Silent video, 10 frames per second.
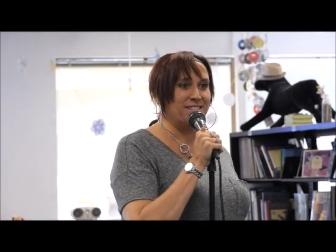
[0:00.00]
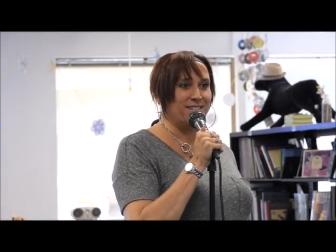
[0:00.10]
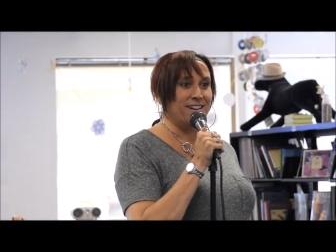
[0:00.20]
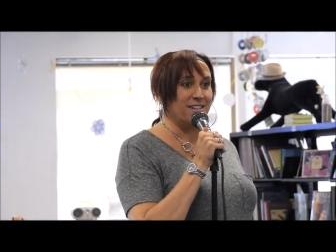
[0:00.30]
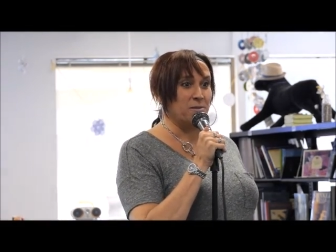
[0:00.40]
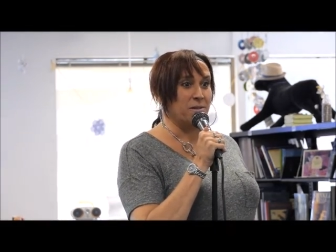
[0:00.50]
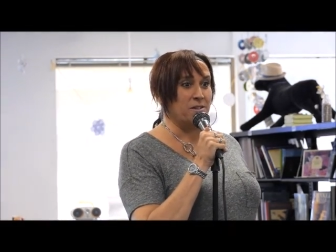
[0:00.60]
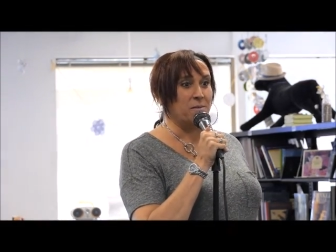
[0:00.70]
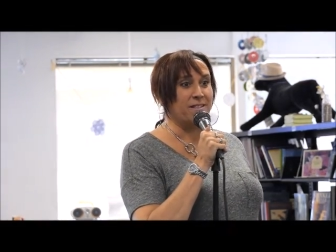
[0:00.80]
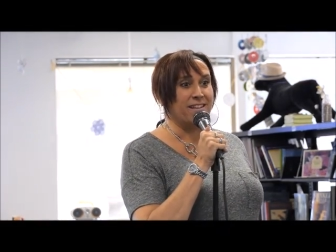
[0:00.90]
John
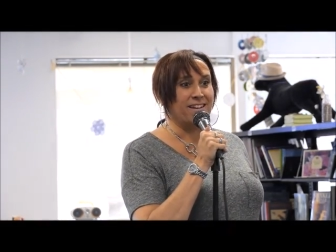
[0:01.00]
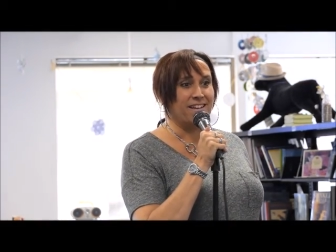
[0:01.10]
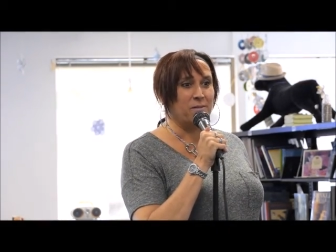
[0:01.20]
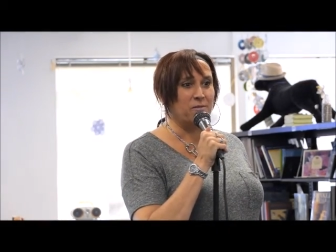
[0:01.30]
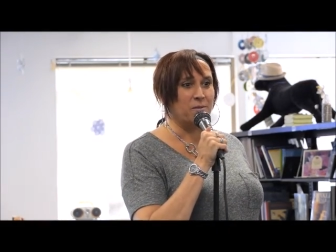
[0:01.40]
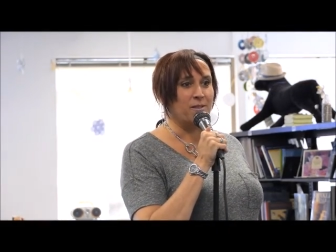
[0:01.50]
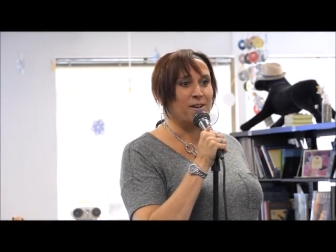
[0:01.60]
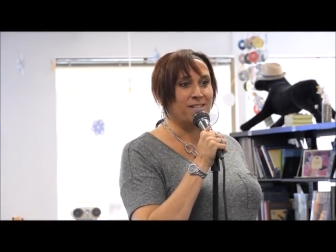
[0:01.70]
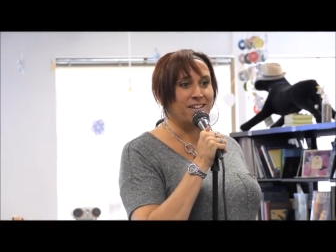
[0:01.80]
explained to me that I come from a long